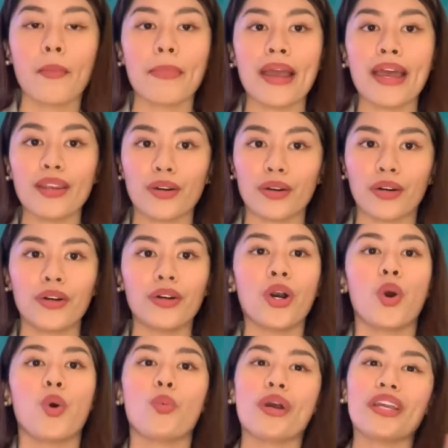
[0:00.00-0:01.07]
Pero
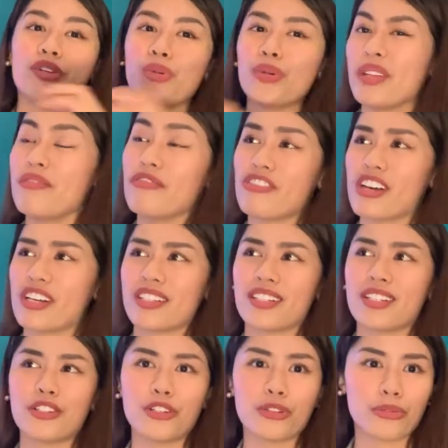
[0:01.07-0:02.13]
when you invest
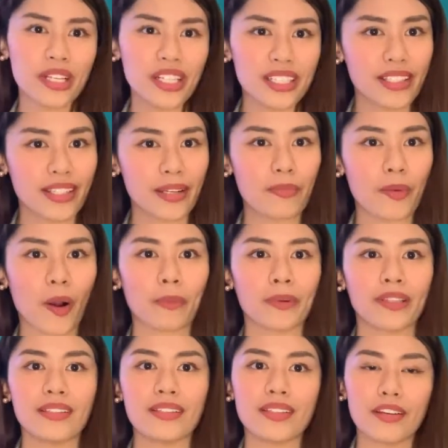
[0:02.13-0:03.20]
in a real estate
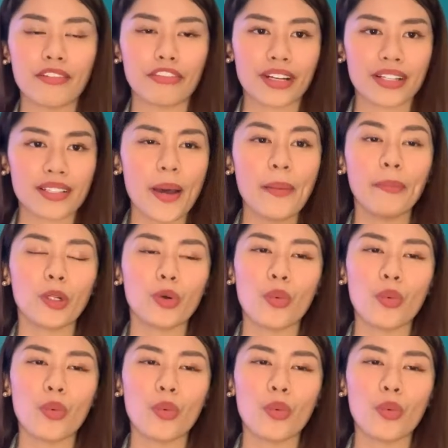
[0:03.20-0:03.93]
property, say for example,